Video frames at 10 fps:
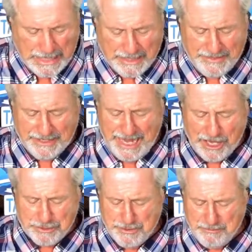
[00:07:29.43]
The
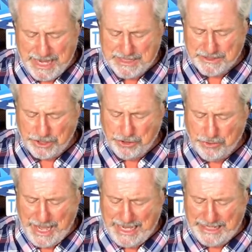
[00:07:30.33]
announcement makes the
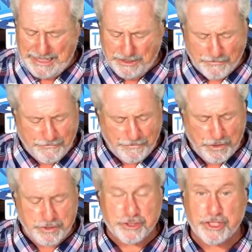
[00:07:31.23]
UAE the
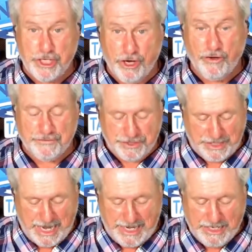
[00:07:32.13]
first Gulf
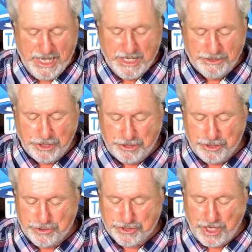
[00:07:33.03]
state to
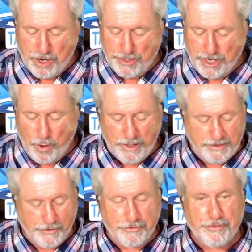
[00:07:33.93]
do so and only
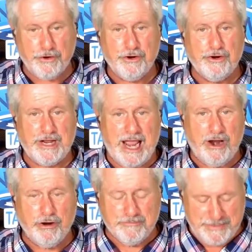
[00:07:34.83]
the third
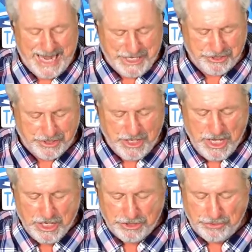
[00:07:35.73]
Arab nation
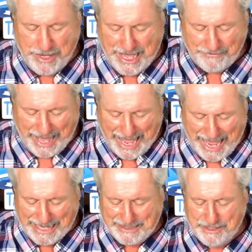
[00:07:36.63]
to have
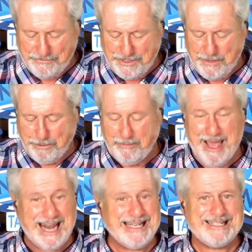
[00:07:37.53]
active
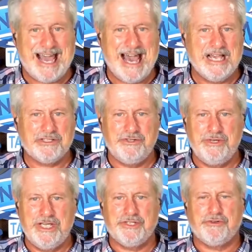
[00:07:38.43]
diplomatic ties to
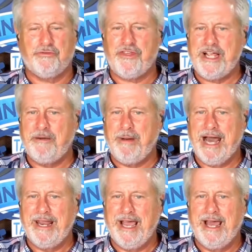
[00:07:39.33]
Israel. Think
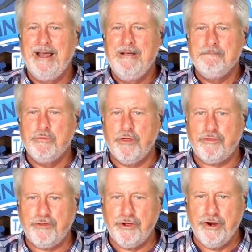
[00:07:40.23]
about that. The
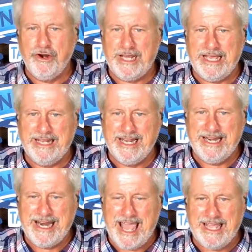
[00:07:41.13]
third in
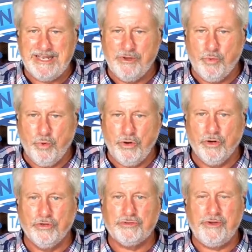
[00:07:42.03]
the
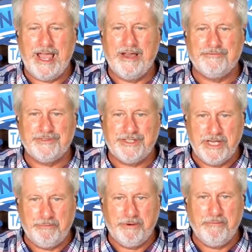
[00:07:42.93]
world to have
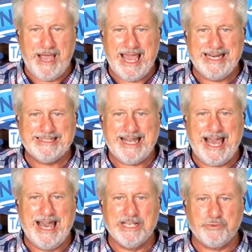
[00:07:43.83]
diplomatic
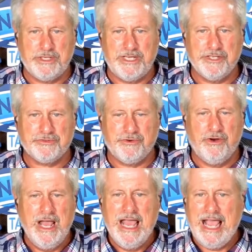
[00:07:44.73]
ties with
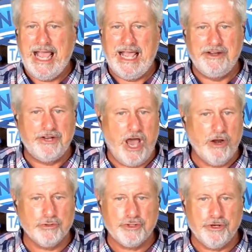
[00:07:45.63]
Israel, and
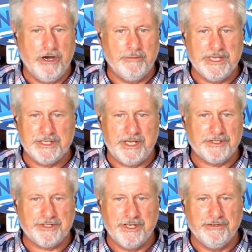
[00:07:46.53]
Donald Trump is at the
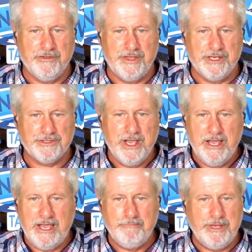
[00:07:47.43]
center of this.
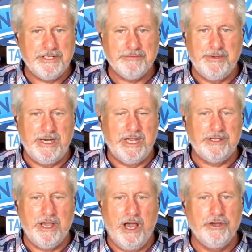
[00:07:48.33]
And Benjamin
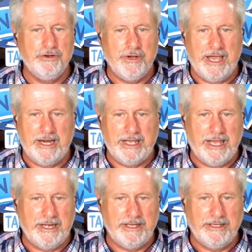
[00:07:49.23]
Netanyahu
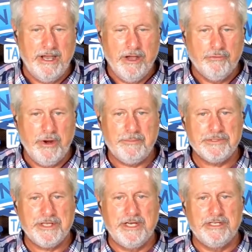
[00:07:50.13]
and the
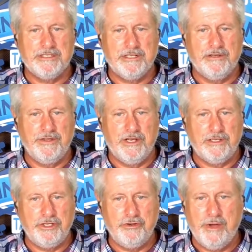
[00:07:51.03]
representatives of the
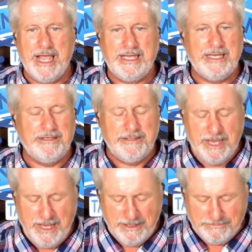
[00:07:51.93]
UAE
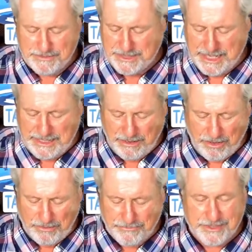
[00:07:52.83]
said
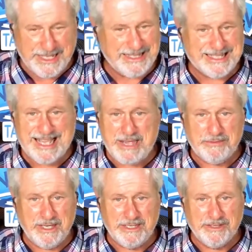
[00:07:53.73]
the same
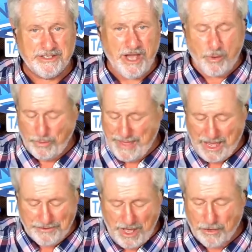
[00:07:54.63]
thing, that
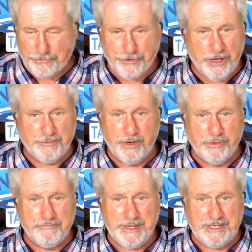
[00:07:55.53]
without Donald Trump there
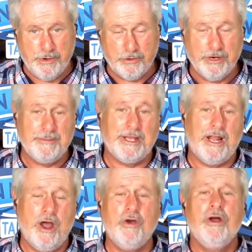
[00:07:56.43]
would be no agreement.
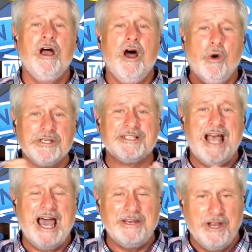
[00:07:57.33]
Oh, on a
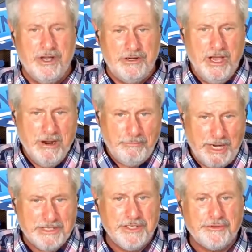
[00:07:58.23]
side note,
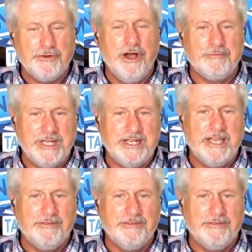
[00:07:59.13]
President Trump did give a